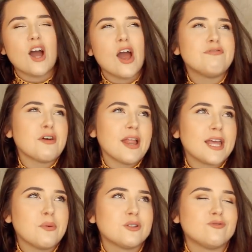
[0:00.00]
I felt
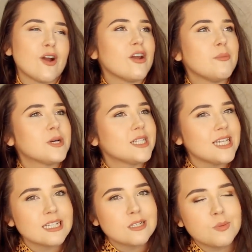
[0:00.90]
like it was very
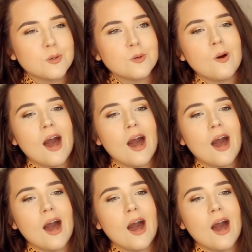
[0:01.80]
predictable.